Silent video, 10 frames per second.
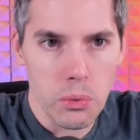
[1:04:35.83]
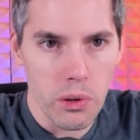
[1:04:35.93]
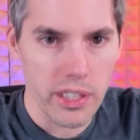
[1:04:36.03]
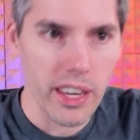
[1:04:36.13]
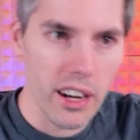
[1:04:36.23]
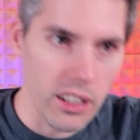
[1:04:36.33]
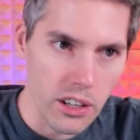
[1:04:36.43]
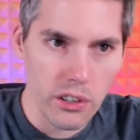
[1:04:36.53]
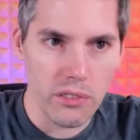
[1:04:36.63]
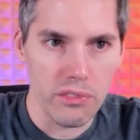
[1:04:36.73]
Well, get a
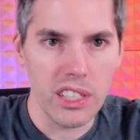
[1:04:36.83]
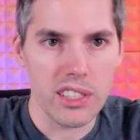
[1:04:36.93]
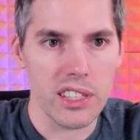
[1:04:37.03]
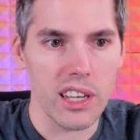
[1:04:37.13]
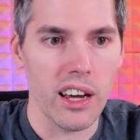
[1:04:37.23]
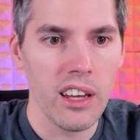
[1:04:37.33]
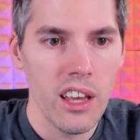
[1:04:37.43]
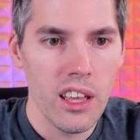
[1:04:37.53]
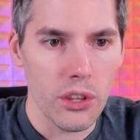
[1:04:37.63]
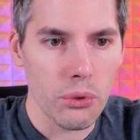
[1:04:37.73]
load of Yisan,
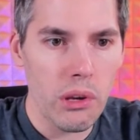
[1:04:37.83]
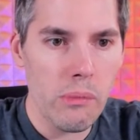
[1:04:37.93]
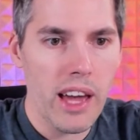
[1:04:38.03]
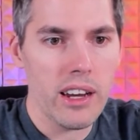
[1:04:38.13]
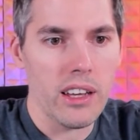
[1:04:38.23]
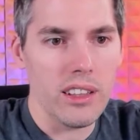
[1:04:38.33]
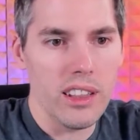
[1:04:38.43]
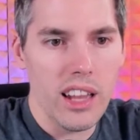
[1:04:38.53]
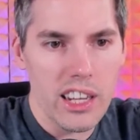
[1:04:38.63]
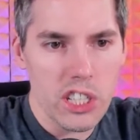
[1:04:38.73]
the three mana
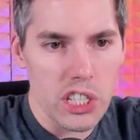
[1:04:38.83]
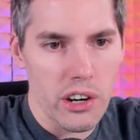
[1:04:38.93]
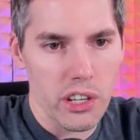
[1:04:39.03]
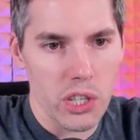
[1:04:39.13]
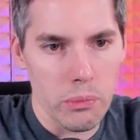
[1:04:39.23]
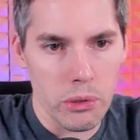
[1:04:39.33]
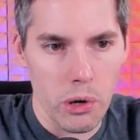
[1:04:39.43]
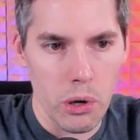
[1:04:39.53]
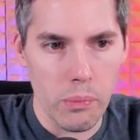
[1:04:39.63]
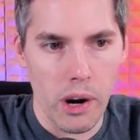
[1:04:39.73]
legendary human
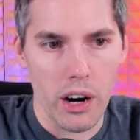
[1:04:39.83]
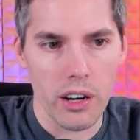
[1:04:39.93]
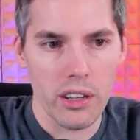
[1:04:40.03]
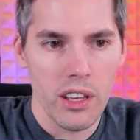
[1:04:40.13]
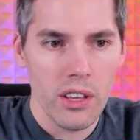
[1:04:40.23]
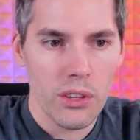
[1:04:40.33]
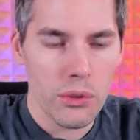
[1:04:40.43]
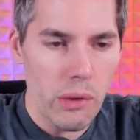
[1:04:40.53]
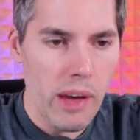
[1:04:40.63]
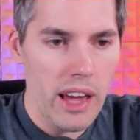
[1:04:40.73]
rogue bard.
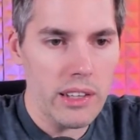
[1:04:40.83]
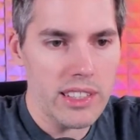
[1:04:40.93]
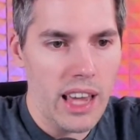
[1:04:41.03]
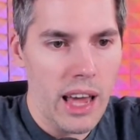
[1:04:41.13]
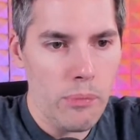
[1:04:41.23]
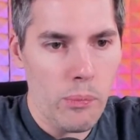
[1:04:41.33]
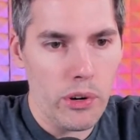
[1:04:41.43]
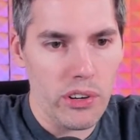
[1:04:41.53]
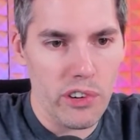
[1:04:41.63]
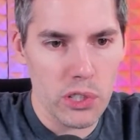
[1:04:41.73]
three mana, tap,
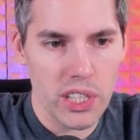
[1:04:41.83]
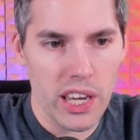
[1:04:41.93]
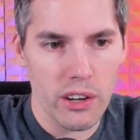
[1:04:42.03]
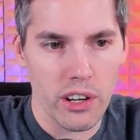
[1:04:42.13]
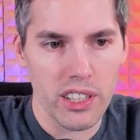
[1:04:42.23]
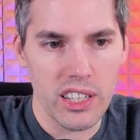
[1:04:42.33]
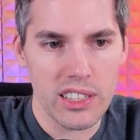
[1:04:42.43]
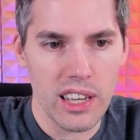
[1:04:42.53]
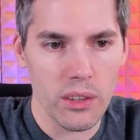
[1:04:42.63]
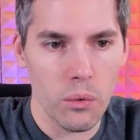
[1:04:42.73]
put a verse counter on
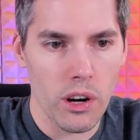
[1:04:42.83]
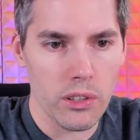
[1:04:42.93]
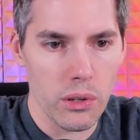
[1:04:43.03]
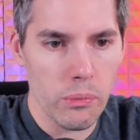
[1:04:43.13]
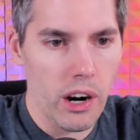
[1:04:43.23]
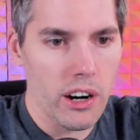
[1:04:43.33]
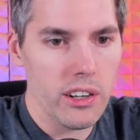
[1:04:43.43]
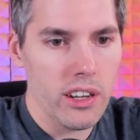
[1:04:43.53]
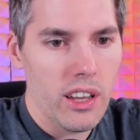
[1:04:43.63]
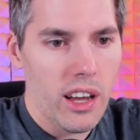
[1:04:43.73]
Yisan the Wanderer
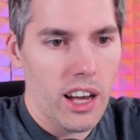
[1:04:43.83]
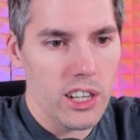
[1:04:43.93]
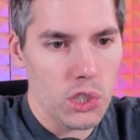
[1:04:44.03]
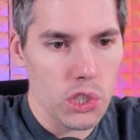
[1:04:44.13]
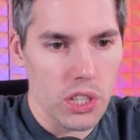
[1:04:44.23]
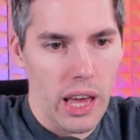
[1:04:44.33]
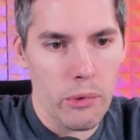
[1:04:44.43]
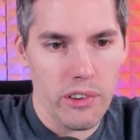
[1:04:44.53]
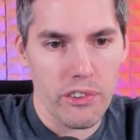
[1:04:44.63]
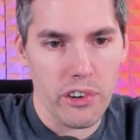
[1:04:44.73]
Bard. Uh, search your
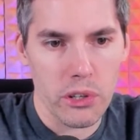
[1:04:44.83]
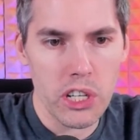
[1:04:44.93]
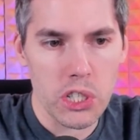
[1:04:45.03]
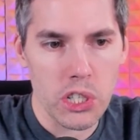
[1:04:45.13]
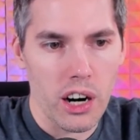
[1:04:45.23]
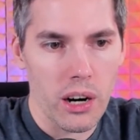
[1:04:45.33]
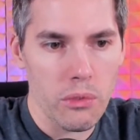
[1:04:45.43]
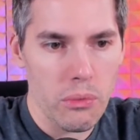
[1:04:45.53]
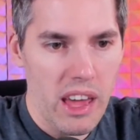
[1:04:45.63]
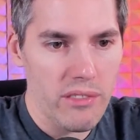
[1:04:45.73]
library for a creature card
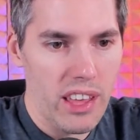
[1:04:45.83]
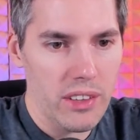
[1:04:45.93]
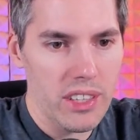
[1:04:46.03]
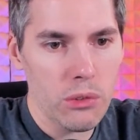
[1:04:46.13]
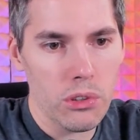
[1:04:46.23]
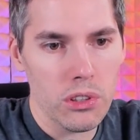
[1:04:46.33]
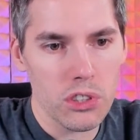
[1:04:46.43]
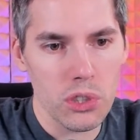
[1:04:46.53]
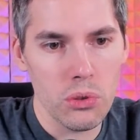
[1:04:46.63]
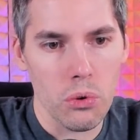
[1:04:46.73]
with mana value equal
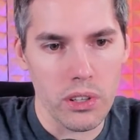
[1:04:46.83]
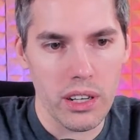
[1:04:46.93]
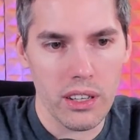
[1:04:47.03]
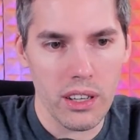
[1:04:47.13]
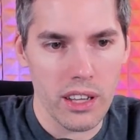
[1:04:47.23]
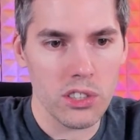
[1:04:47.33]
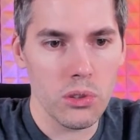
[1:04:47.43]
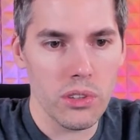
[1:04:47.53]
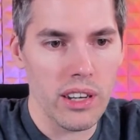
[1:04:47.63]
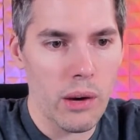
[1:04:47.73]
to or uh, to
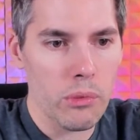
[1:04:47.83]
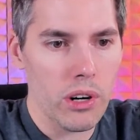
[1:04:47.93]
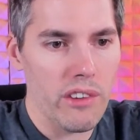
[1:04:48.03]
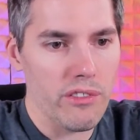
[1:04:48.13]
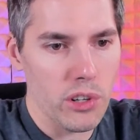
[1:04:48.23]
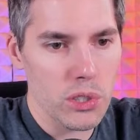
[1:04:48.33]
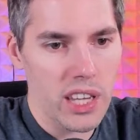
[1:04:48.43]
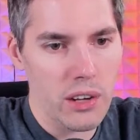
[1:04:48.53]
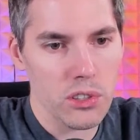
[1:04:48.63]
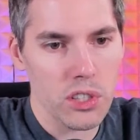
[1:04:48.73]
the number of verse
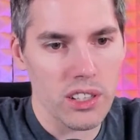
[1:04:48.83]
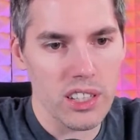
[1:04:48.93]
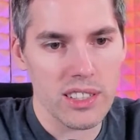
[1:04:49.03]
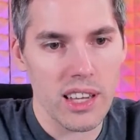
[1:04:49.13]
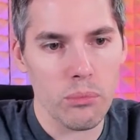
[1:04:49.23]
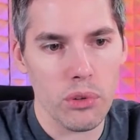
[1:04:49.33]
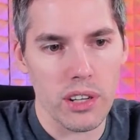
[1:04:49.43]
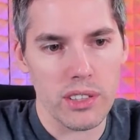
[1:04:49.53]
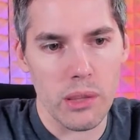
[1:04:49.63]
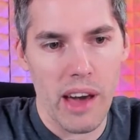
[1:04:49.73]
counters on Yisan, put
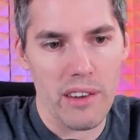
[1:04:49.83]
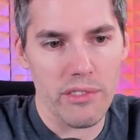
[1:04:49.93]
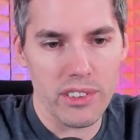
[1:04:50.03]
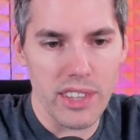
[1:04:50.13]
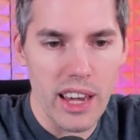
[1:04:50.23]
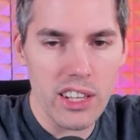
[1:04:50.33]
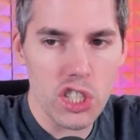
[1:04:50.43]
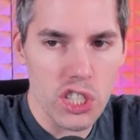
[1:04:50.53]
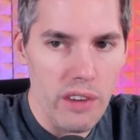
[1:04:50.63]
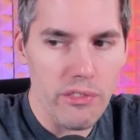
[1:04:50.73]
onto the battlefield, then
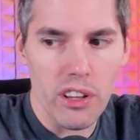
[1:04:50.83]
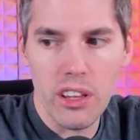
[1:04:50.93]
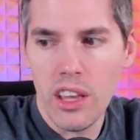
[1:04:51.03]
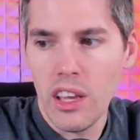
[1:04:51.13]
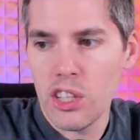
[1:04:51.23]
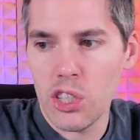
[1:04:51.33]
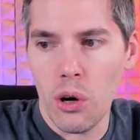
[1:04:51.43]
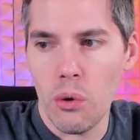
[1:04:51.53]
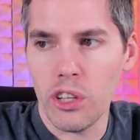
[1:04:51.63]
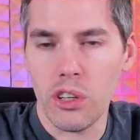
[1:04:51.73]
shuffle.
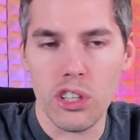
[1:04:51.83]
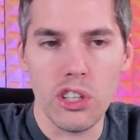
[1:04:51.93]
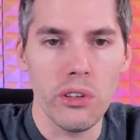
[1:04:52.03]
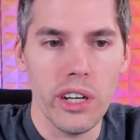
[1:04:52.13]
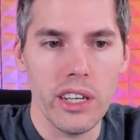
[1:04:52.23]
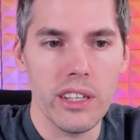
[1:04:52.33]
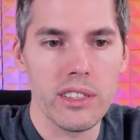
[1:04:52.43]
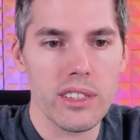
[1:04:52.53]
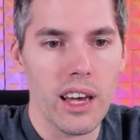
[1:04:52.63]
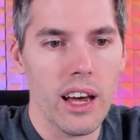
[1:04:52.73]
So what you can do
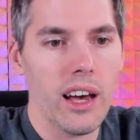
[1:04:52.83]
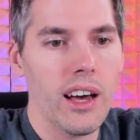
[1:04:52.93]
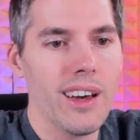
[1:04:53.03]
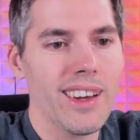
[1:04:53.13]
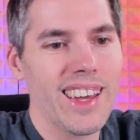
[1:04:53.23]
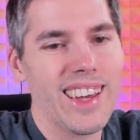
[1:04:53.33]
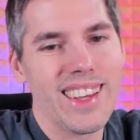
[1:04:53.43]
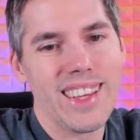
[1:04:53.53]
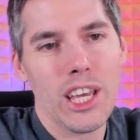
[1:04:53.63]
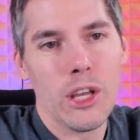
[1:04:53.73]
is, uh,
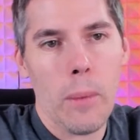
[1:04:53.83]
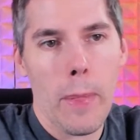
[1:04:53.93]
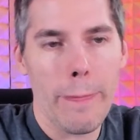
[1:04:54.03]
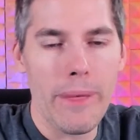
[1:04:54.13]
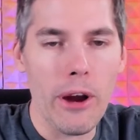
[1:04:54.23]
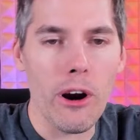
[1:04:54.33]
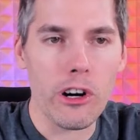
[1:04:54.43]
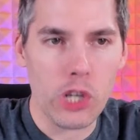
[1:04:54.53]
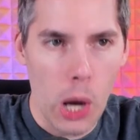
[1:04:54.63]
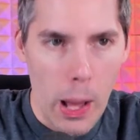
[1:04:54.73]
there are
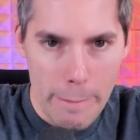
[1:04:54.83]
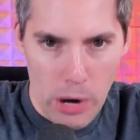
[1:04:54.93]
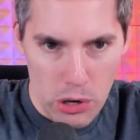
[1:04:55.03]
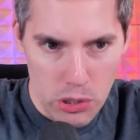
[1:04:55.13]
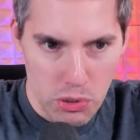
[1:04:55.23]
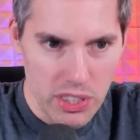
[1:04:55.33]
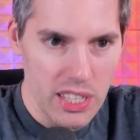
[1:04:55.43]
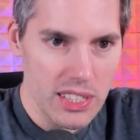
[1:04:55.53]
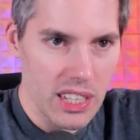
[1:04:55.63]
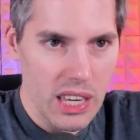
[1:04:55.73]
combos with
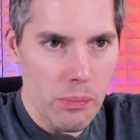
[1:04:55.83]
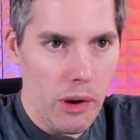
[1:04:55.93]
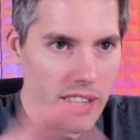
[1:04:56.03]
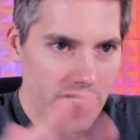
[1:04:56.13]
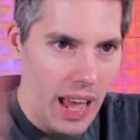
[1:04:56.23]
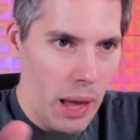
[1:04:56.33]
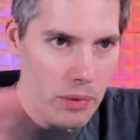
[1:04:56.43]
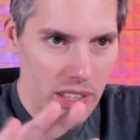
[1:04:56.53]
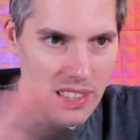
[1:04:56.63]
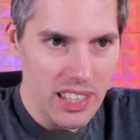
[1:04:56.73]
this to keep
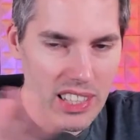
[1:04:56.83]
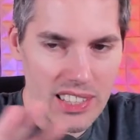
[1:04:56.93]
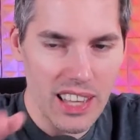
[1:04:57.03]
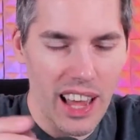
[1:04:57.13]
untapping the Yisan.